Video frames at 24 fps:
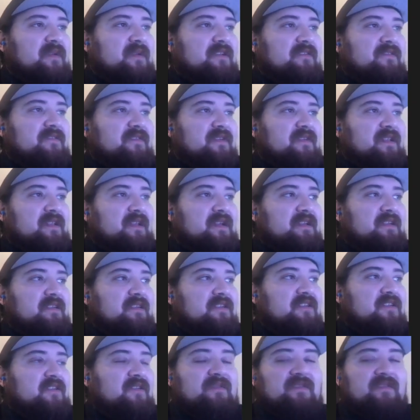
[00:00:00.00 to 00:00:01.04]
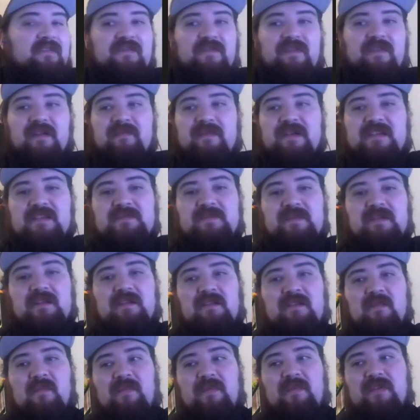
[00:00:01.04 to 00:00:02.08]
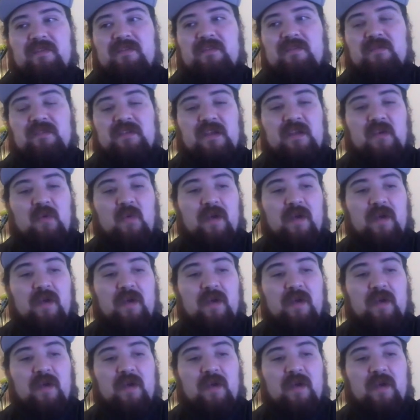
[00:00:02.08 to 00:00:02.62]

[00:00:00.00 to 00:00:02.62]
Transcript: and I feel like you know the film has been compared to the